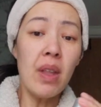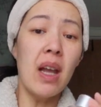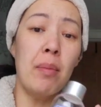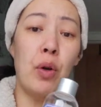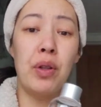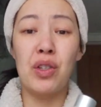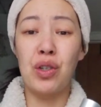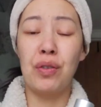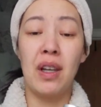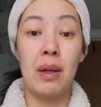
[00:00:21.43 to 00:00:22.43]
and all that
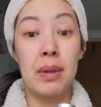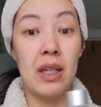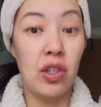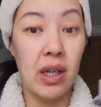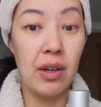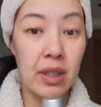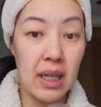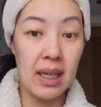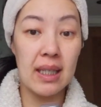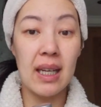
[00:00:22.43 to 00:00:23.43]
stuff that can potentially
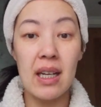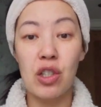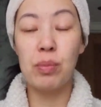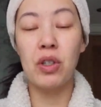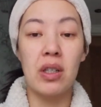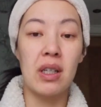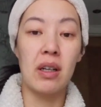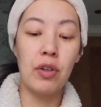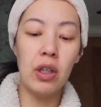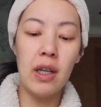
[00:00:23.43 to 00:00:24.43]
irritate the skin, especially
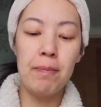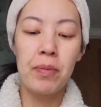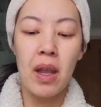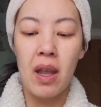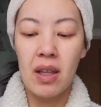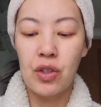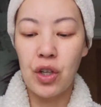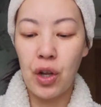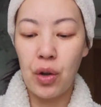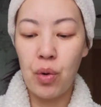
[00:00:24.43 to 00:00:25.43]
skin of colour.
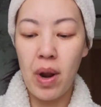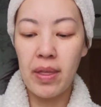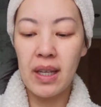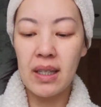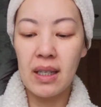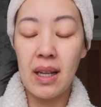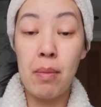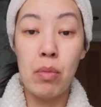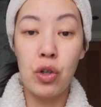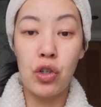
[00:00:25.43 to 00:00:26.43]
So this is a
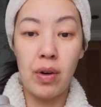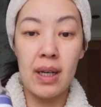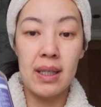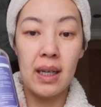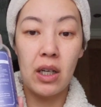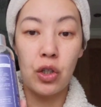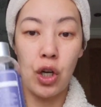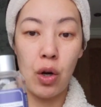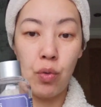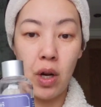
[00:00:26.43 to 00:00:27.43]
moisturising
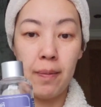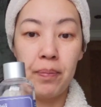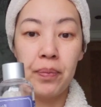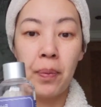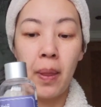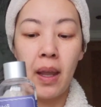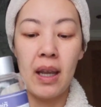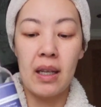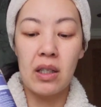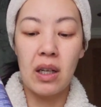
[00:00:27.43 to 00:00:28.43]
toner.
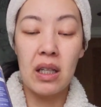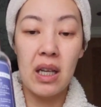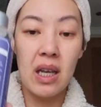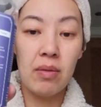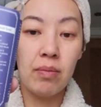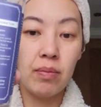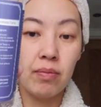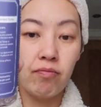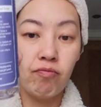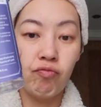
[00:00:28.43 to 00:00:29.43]
It's clear,
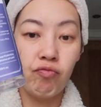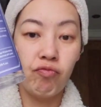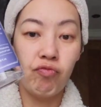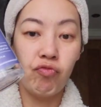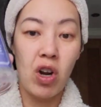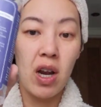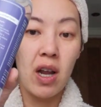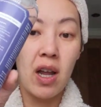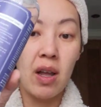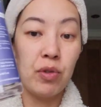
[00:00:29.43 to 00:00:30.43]

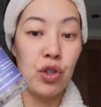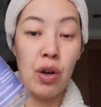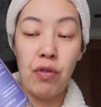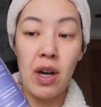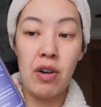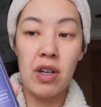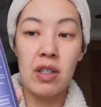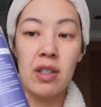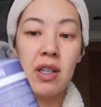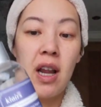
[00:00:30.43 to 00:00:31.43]
there's no
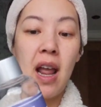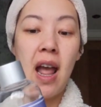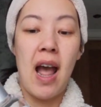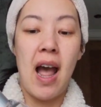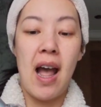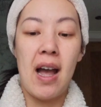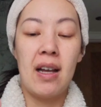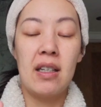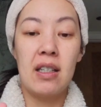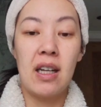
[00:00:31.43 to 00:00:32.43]
fragrance,
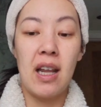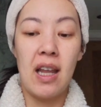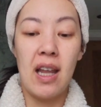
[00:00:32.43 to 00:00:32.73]
and